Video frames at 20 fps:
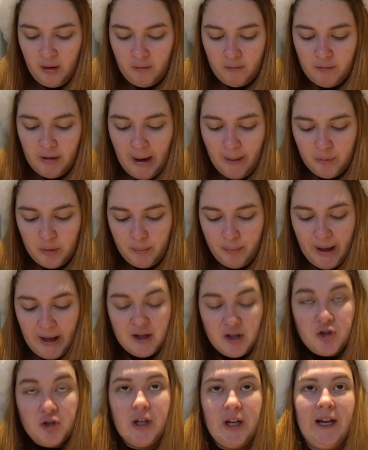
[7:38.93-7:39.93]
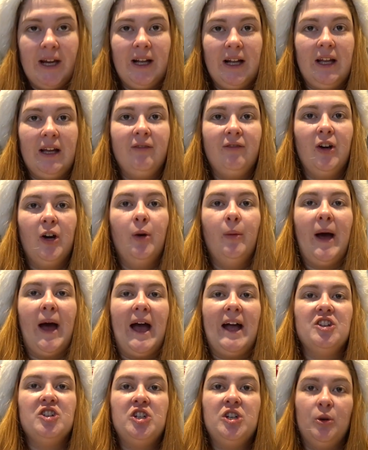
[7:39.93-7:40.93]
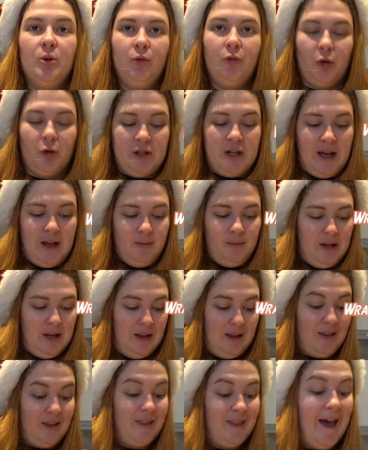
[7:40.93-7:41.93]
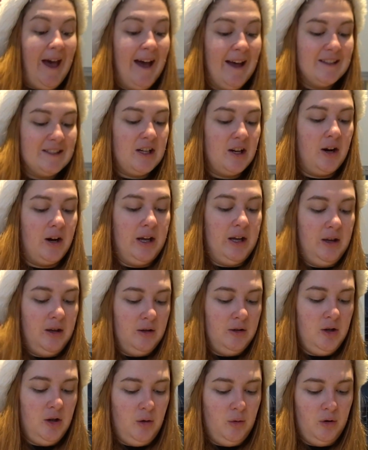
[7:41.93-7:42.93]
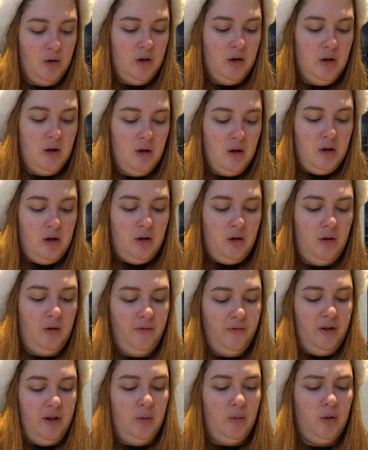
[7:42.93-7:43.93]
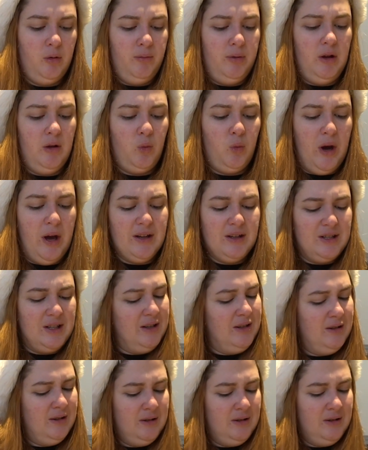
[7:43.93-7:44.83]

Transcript: Wrap the pastry in cling film and chill for 10 minutes. That I can do. And hopefully it won't be as wet.